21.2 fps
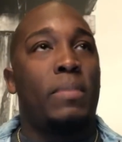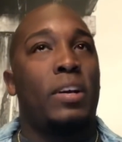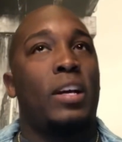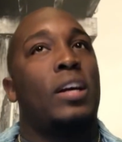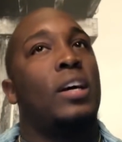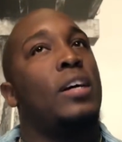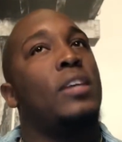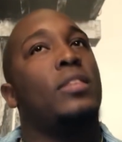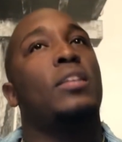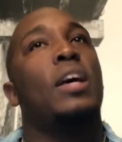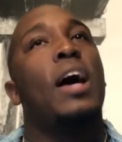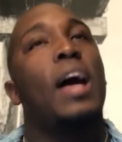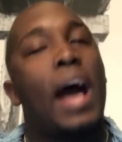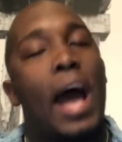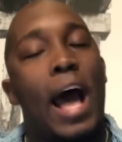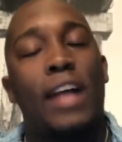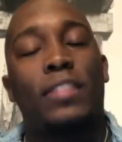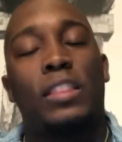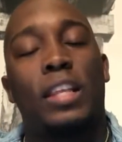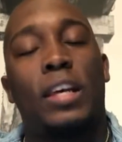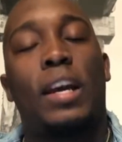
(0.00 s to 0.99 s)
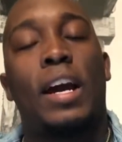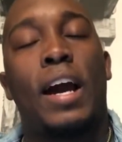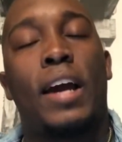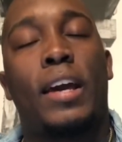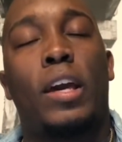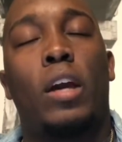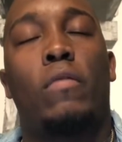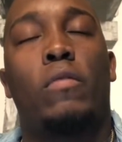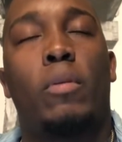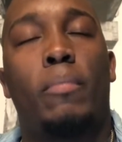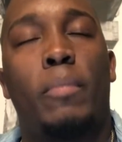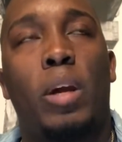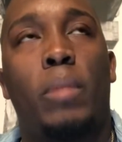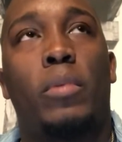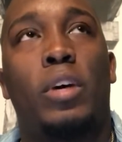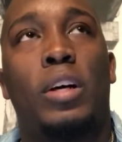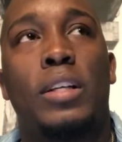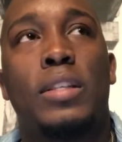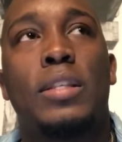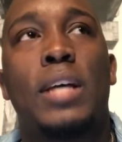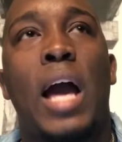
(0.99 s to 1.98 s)
because I think I can
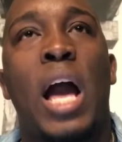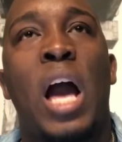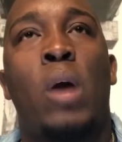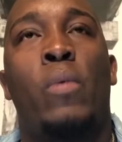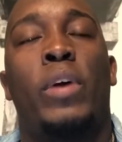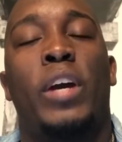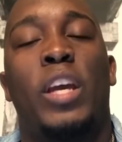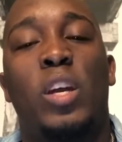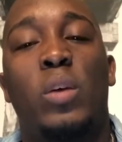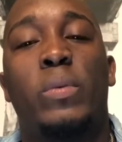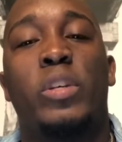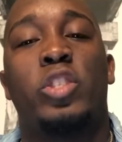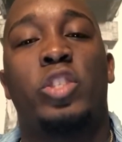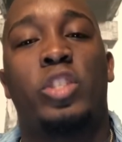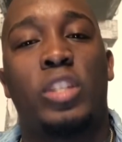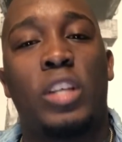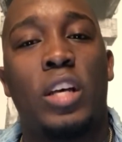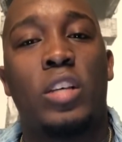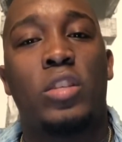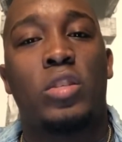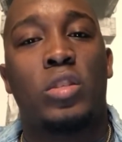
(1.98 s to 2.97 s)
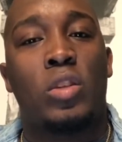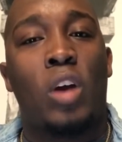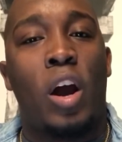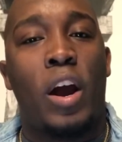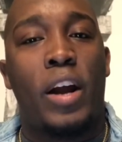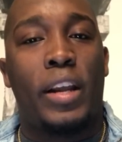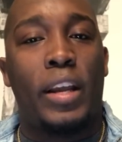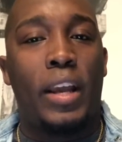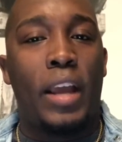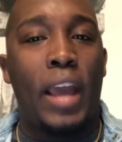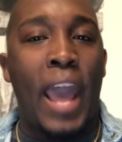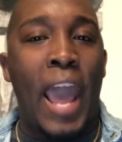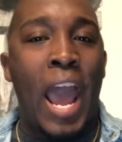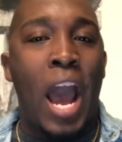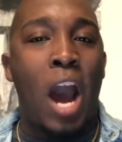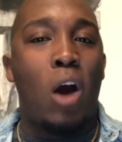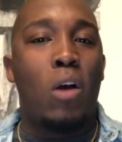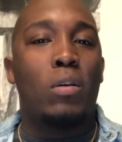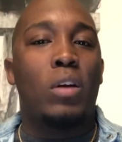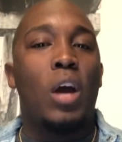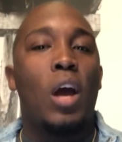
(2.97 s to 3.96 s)
remember a time when he was just starting out